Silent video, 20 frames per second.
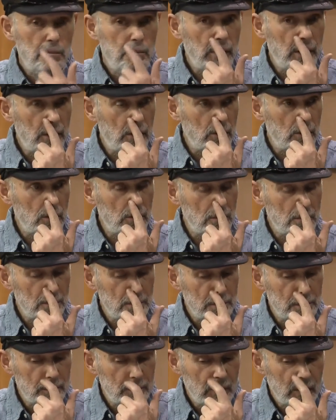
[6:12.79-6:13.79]
Beryl
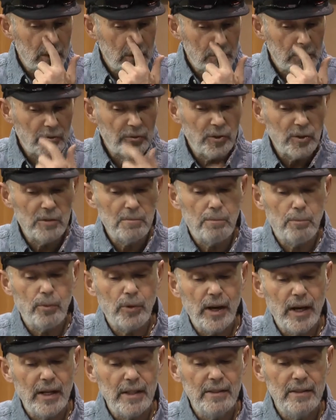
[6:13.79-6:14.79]
preferred
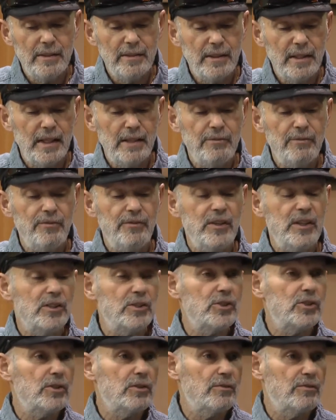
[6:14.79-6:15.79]
bread and
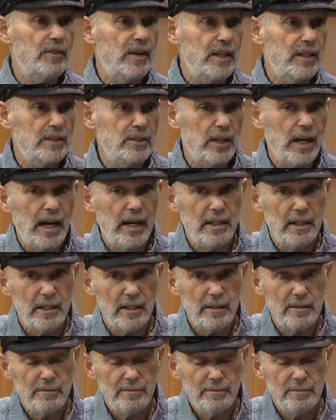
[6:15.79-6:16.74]
fish to fine dining.